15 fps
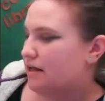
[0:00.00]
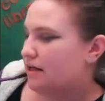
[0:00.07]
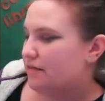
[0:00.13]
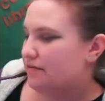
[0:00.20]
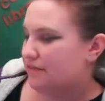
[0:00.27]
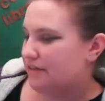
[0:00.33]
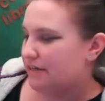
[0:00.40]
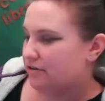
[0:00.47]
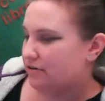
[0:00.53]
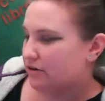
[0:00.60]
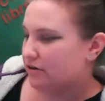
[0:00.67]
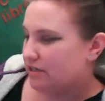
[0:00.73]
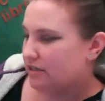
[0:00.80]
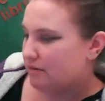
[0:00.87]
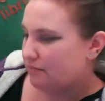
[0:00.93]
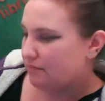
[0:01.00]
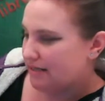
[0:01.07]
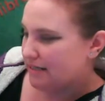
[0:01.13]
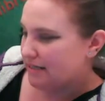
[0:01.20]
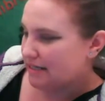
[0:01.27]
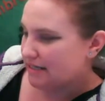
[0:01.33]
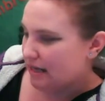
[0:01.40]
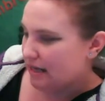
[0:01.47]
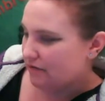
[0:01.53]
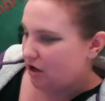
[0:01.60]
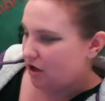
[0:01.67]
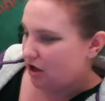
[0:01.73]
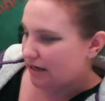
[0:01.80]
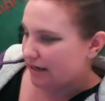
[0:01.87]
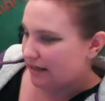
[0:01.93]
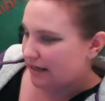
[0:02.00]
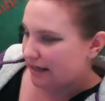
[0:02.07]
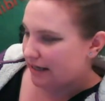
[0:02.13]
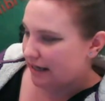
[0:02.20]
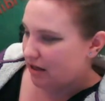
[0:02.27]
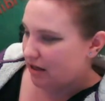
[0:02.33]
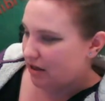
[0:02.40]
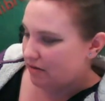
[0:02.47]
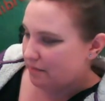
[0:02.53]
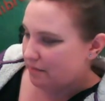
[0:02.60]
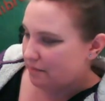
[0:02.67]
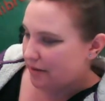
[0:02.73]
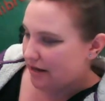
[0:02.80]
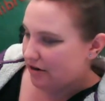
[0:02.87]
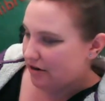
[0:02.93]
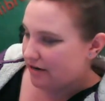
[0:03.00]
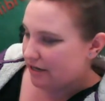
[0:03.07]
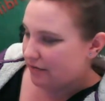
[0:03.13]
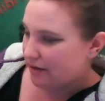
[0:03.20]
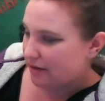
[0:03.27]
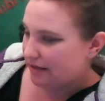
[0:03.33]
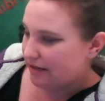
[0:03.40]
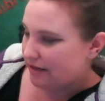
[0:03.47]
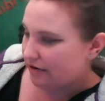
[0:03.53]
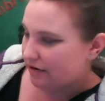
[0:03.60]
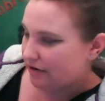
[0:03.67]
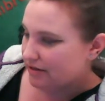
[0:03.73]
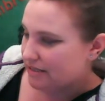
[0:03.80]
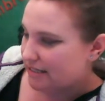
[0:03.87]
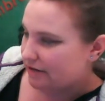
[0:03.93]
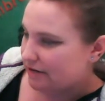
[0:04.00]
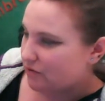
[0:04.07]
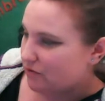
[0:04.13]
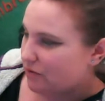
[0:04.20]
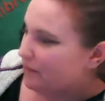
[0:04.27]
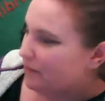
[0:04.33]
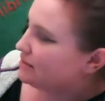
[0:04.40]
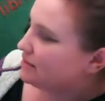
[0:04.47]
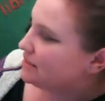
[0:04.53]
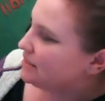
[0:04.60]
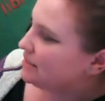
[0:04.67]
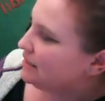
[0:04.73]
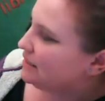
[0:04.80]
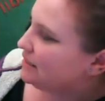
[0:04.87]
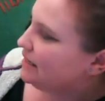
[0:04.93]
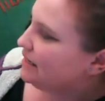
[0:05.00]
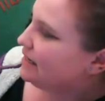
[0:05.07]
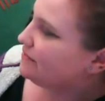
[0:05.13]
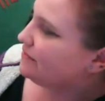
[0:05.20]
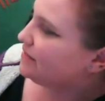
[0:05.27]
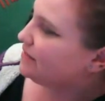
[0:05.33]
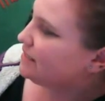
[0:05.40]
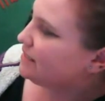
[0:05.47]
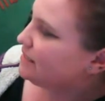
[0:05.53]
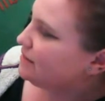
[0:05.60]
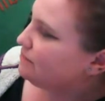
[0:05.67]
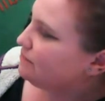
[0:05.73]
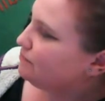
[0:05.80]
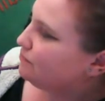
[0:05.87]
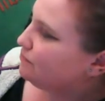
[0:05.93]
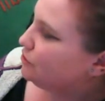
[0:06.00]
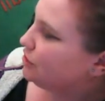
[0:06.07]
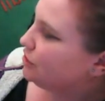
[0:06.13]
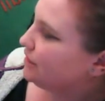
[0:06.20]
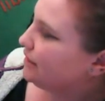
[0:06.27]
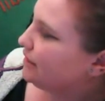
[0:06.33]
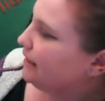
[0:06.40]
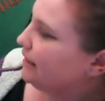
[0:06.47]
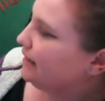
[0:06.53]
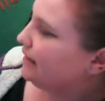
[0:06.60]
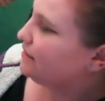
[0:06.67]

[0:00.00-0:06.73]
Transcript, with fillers: These are some presents of Hanukkah gelt. Better eat quickly or else they will melt. This is the pushka, and it's